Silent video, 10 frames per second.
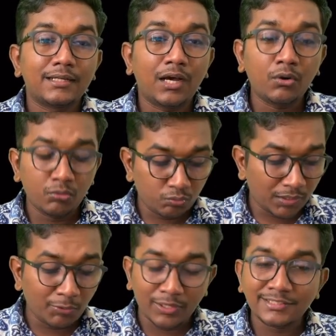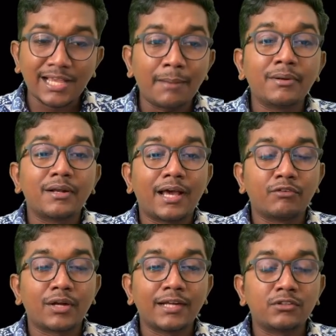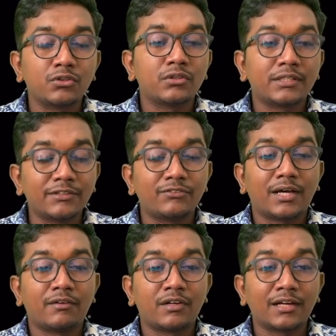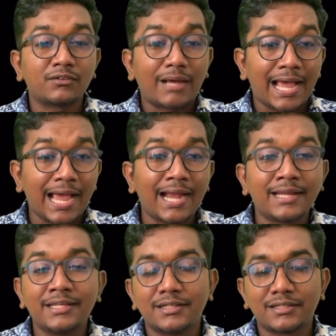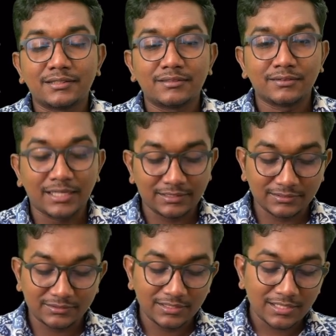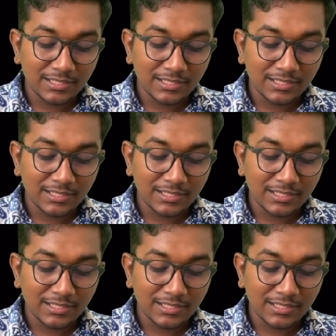now one more example I would like to add here, that is,